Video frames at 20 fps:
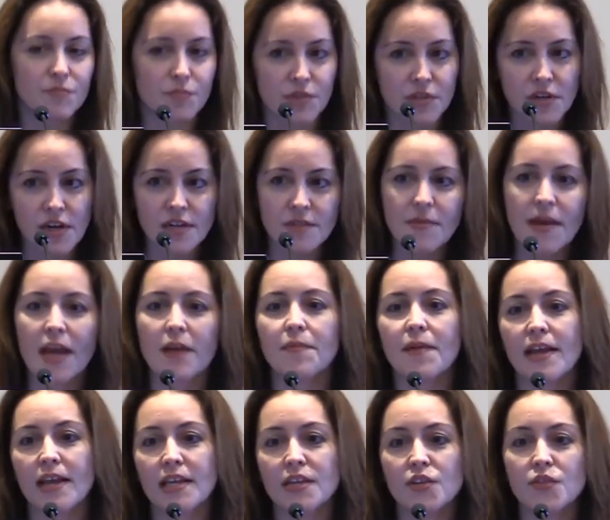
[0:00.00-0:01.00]
you put it on a
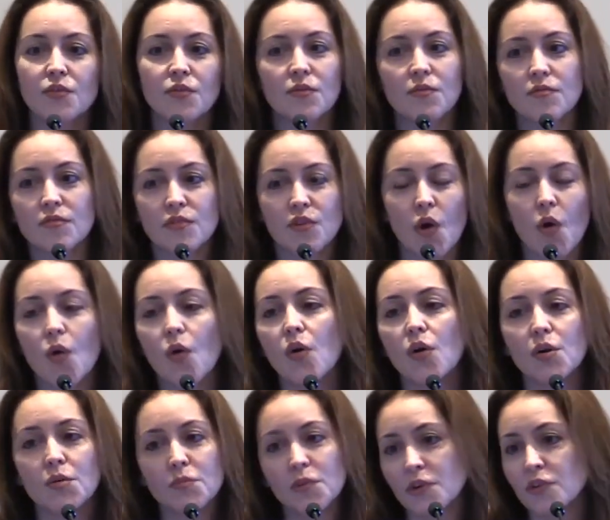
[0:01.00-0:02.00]
backpack, and you go home,